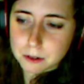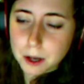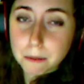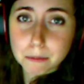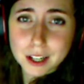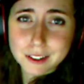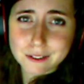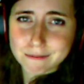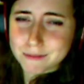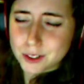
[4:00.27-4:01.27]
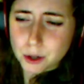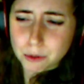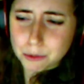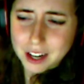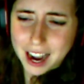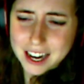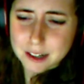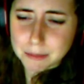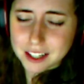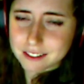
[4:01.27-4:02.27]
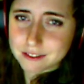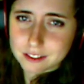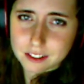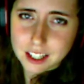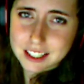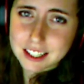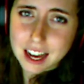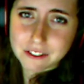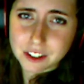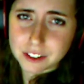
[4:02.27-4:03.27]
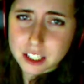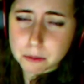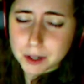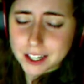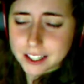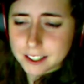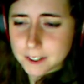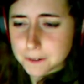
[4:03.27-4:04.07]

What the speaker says: But no one would hire me. I didn't have enough experience.